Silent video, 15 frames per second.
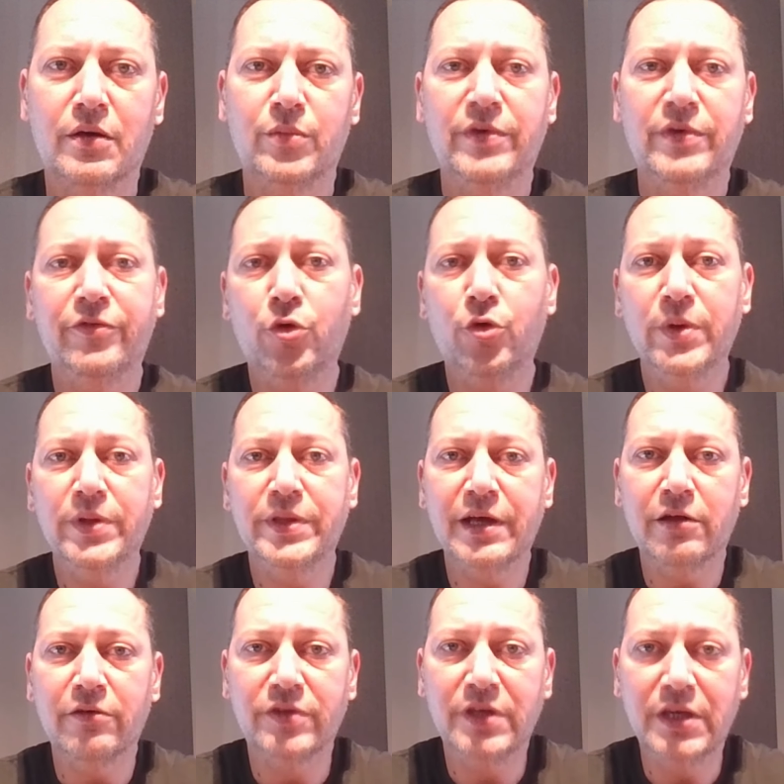Before we
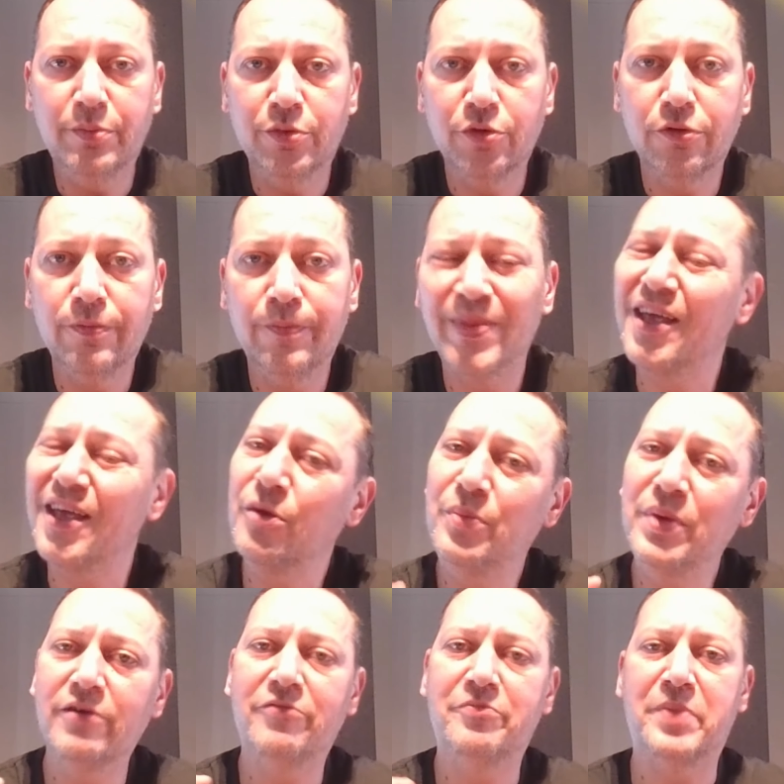delve deeper, a
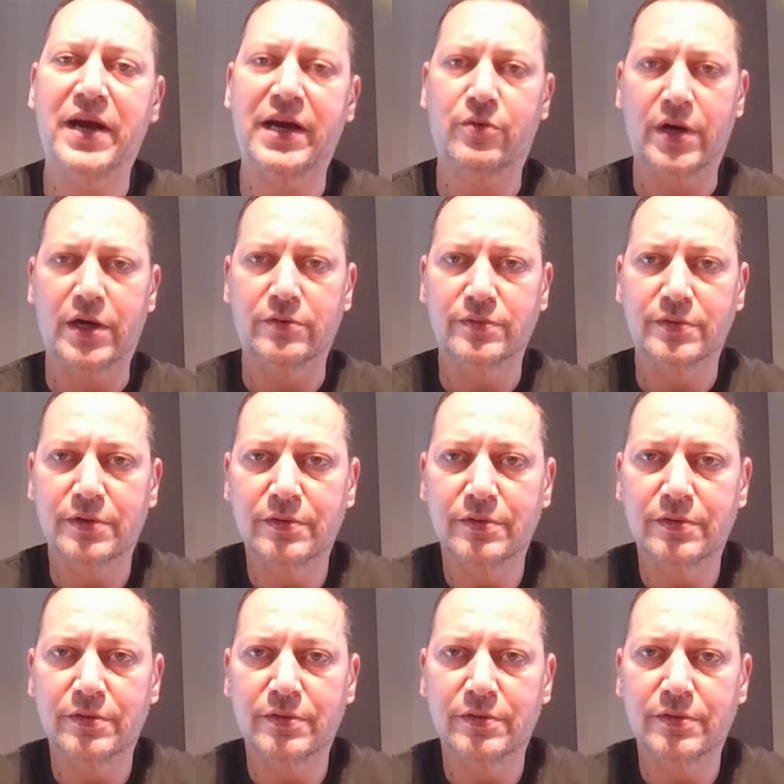bit of background.